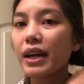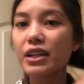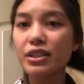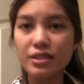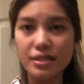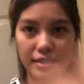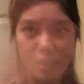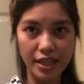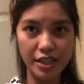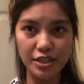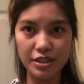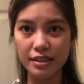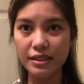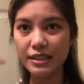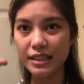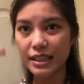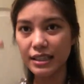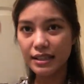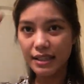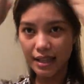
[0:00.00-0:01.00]
So, I just
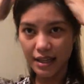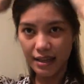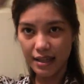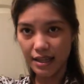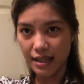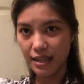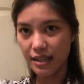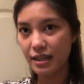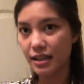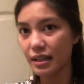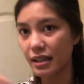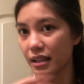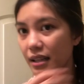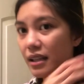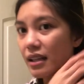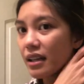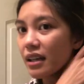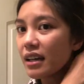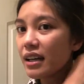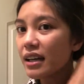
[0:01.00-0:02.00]
sectioned it and then,
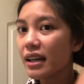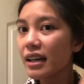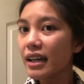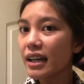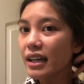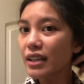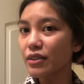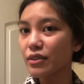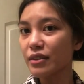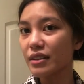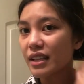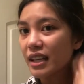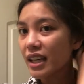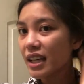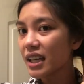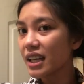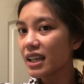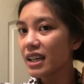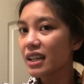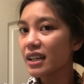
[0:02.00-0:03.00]
ito
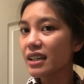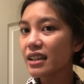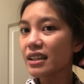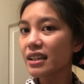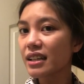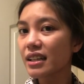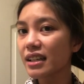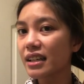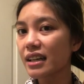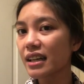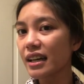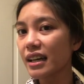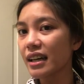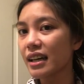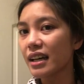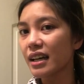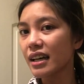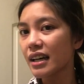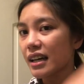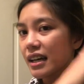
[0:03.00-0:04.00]
na.
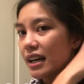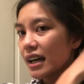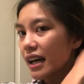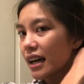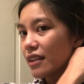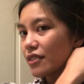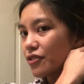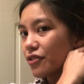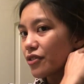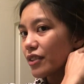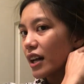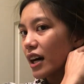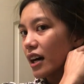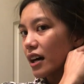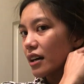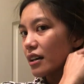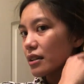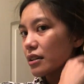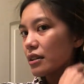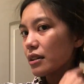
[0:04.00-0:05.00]
Half lang.
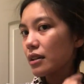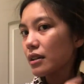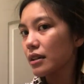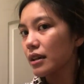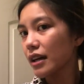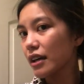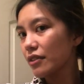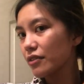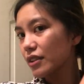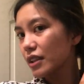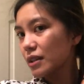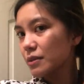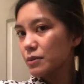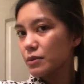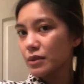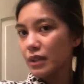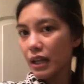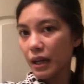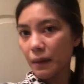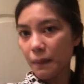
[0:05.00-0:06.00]
Half lang
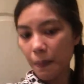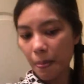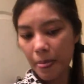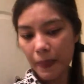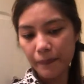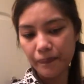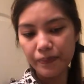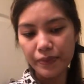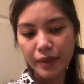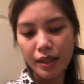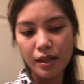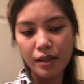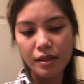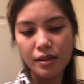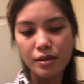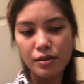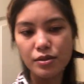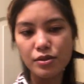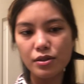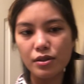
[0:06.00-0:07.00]
muna.
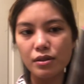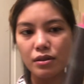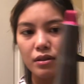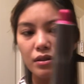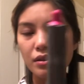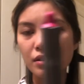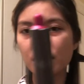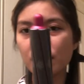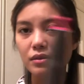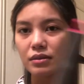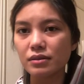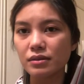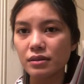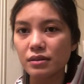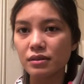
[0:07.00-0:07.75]
So,